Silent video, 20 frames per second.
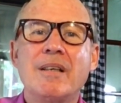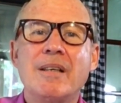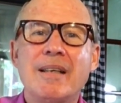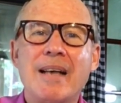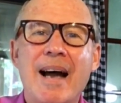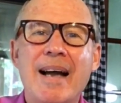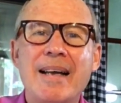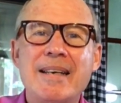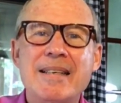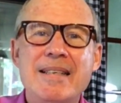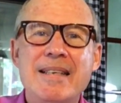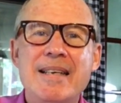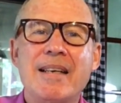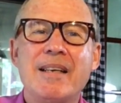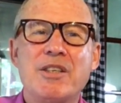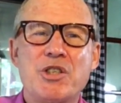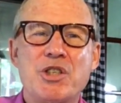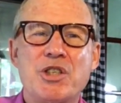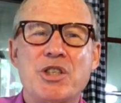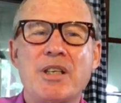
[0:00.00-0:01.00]
God did
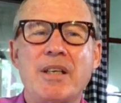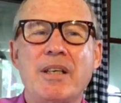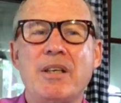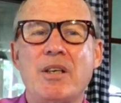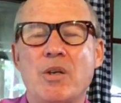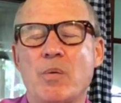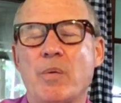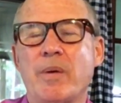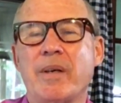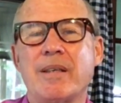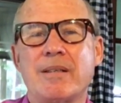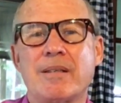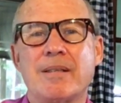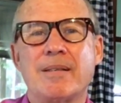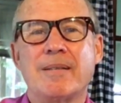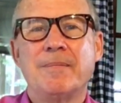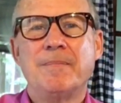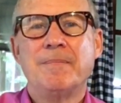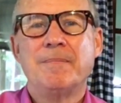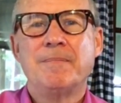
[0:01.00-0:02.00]
and she knew it.
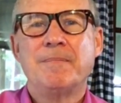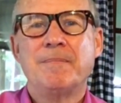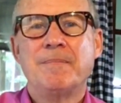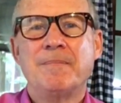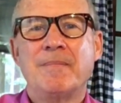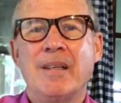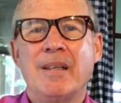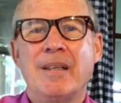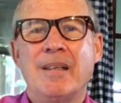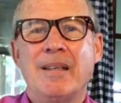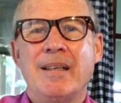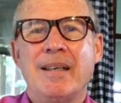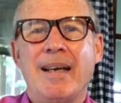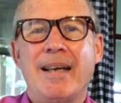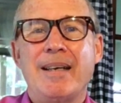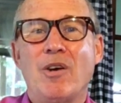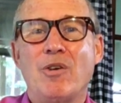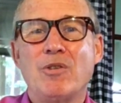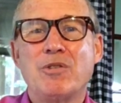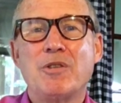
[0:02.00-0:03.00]

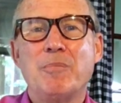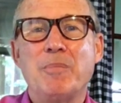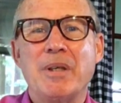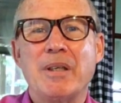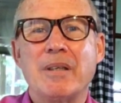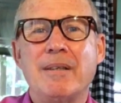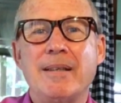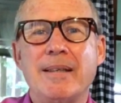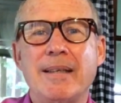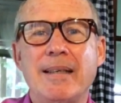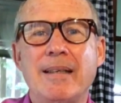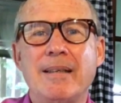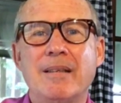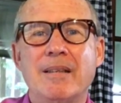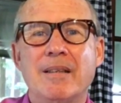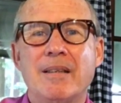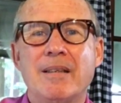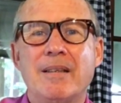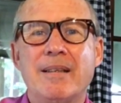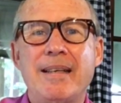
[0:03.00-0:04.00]
And ultimately,
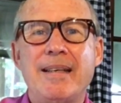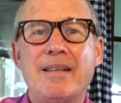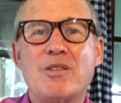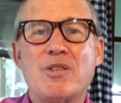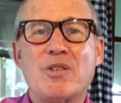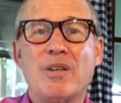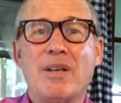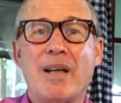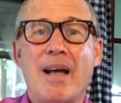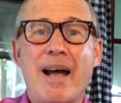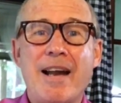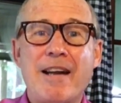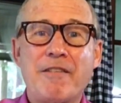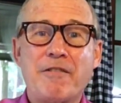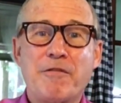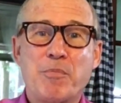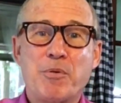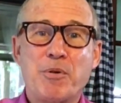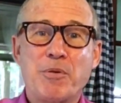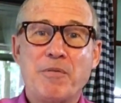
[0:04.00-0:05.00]
Leah's
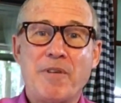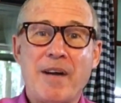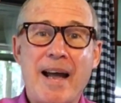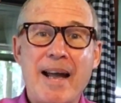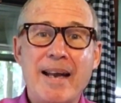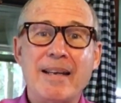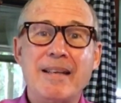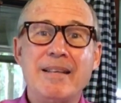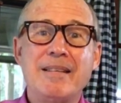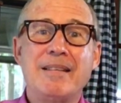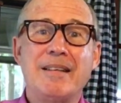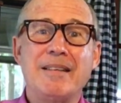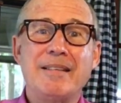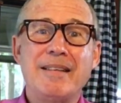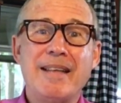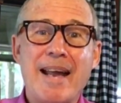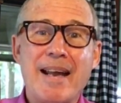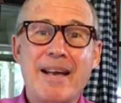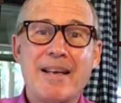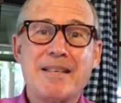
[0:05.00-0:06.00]
life provided the
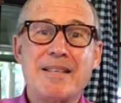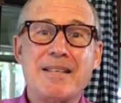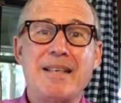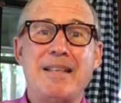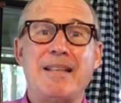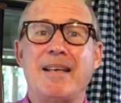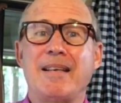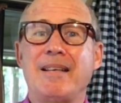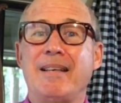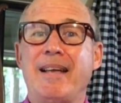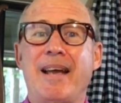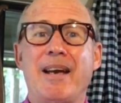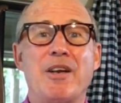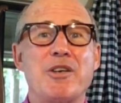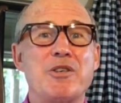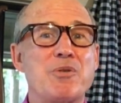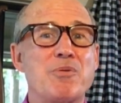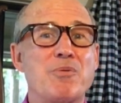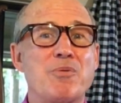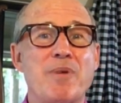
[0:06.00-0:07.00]
legacy that led
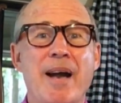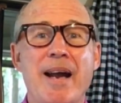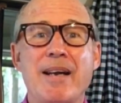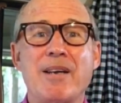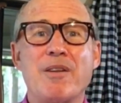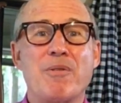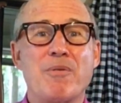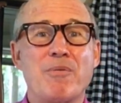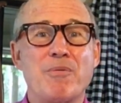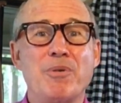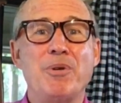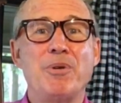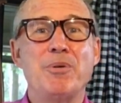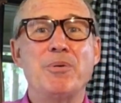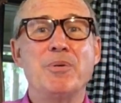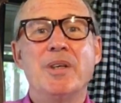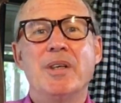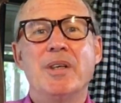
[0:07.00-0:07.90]
us right through